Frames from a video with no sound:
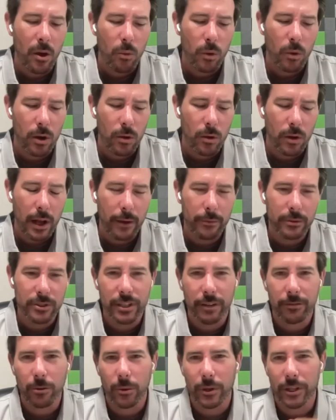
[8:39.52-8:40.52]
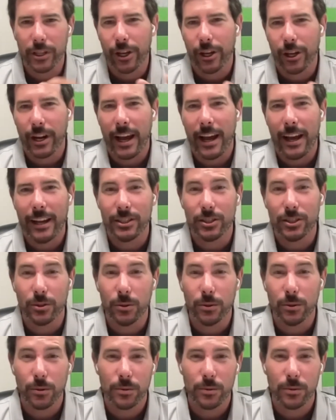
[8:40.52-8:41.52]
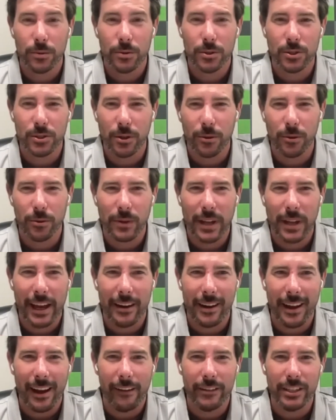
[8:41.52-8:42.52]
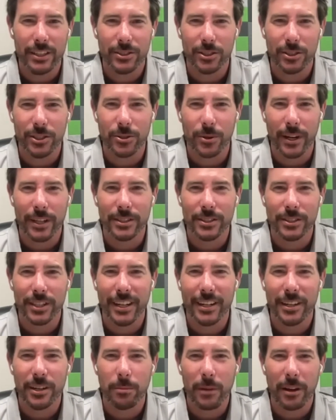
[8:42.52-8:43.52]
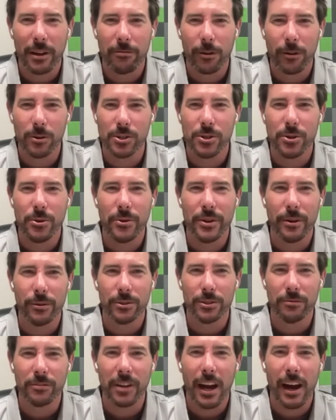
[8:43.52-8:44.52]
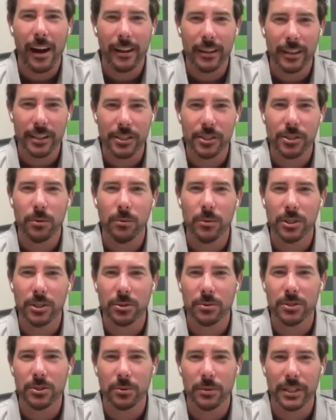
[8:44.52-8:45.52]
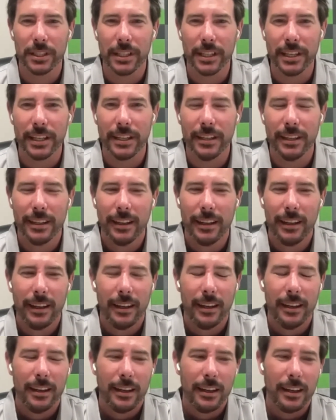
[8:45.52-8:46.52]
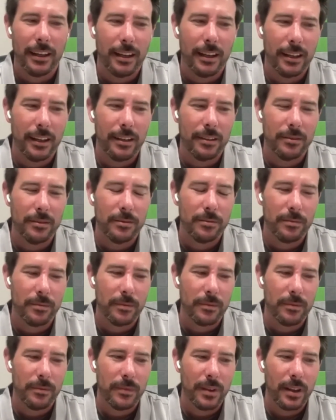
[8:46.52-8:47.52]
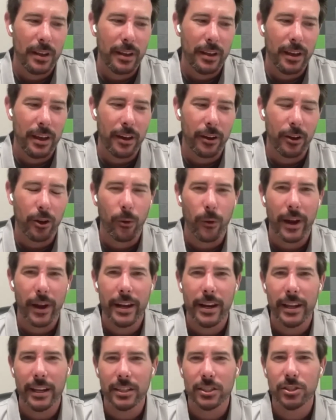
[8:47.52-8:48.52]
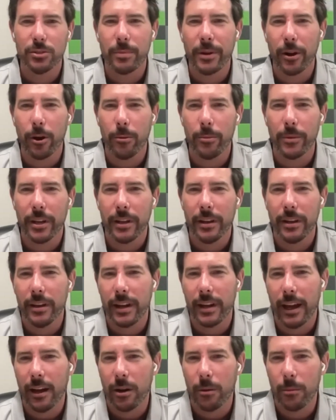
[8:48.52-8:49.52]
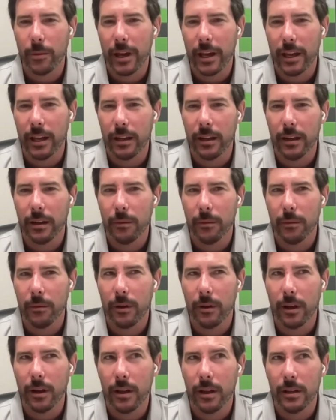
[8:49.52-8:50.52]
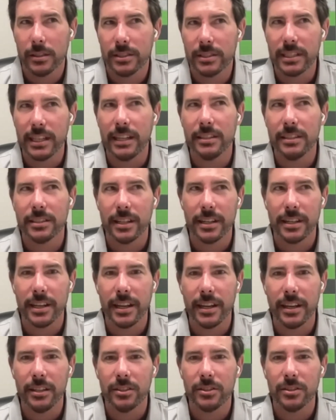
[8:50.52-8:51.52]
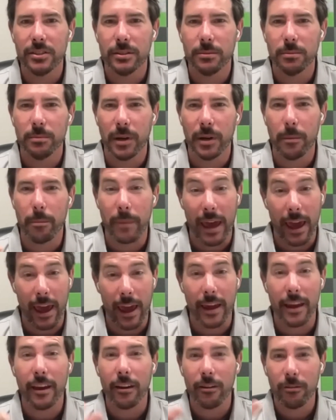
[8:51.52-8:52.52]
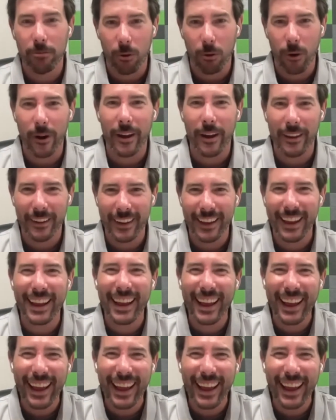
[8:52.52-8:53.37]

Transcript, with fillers: well, I was never really good at high school. So that obviously translated to my first two years of college, which was really uh, a, a great experiment in how to make uh, C's and D's, but paying for it.